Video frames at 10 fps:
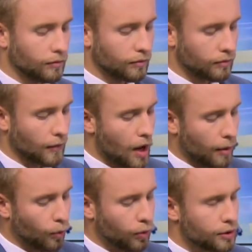Mm-hmm.
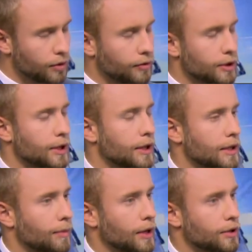But what universities
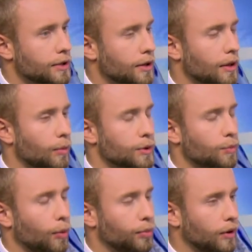and majors are the
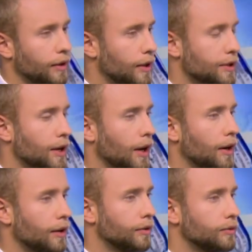most popular this year?